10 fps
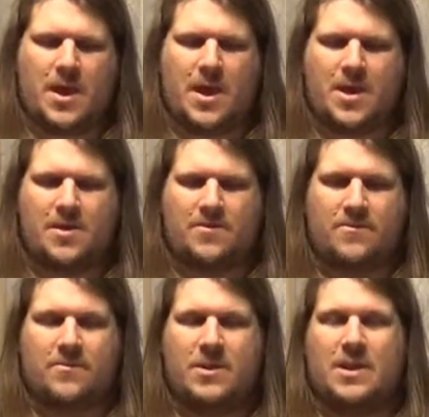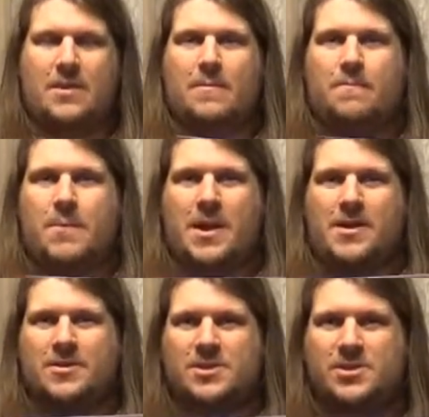have the
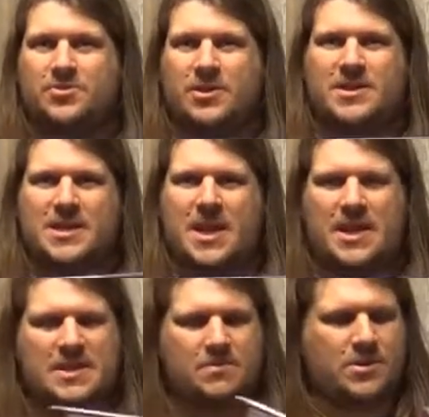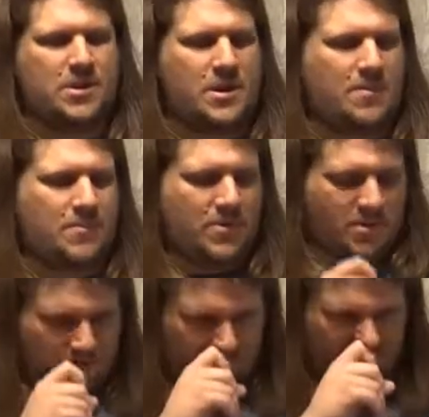Baker Street Casebook number
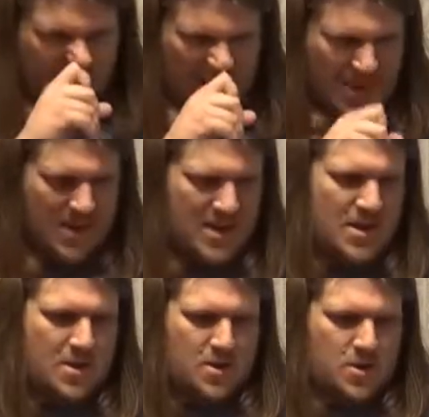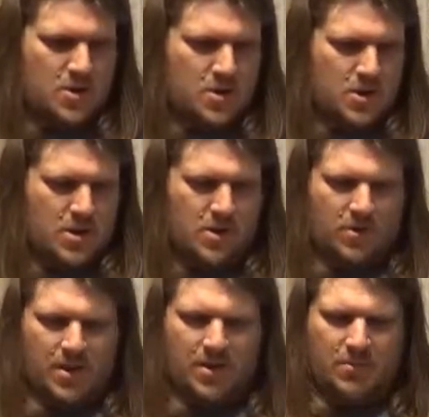3.
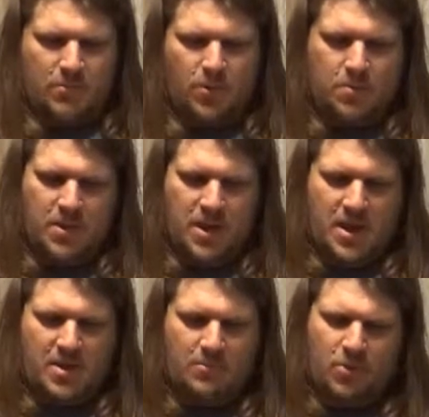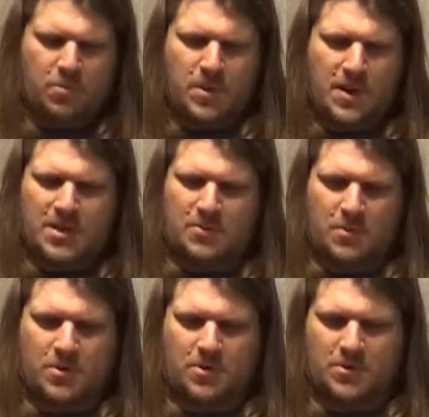In the role-playing in the
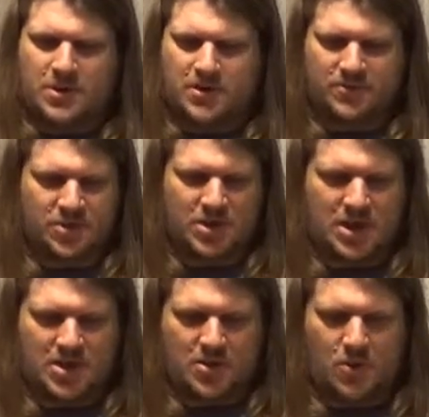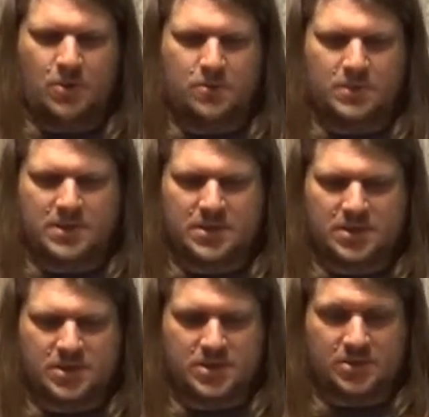world of Sherlock Holmes.
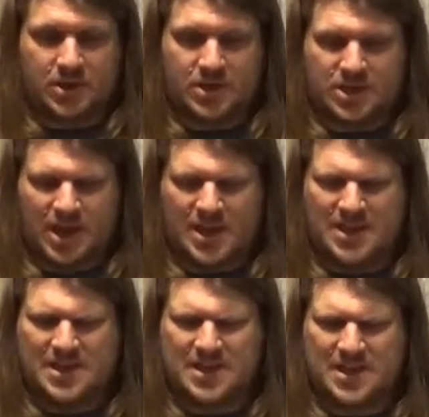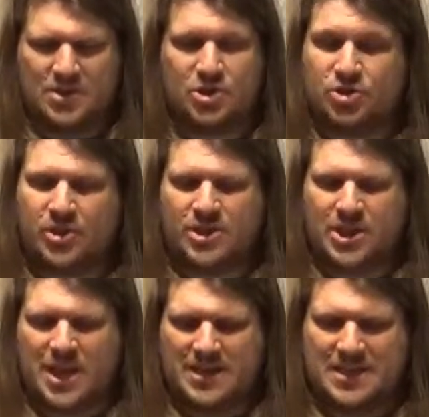Strange
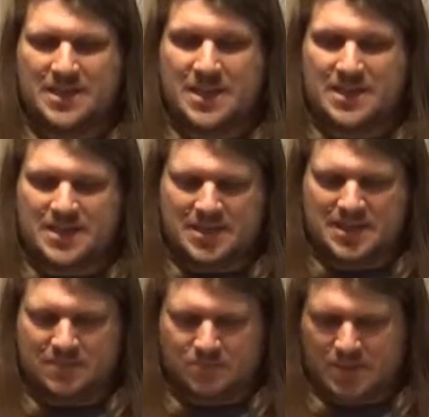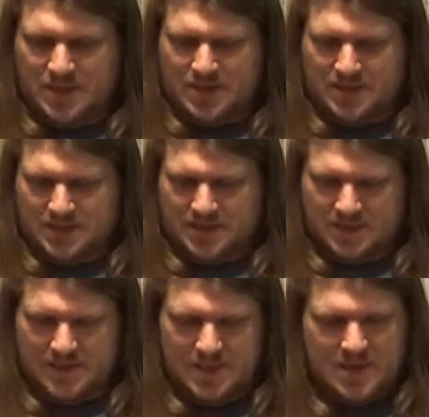cases in distant places.
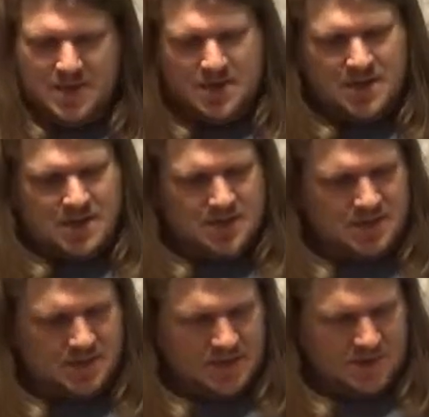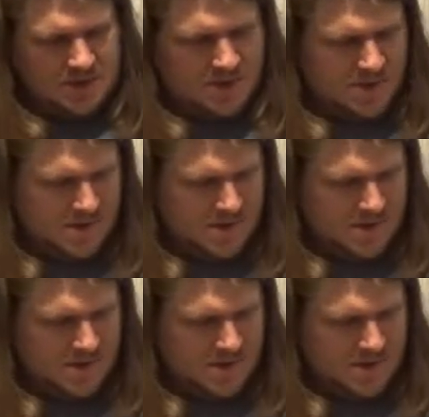So,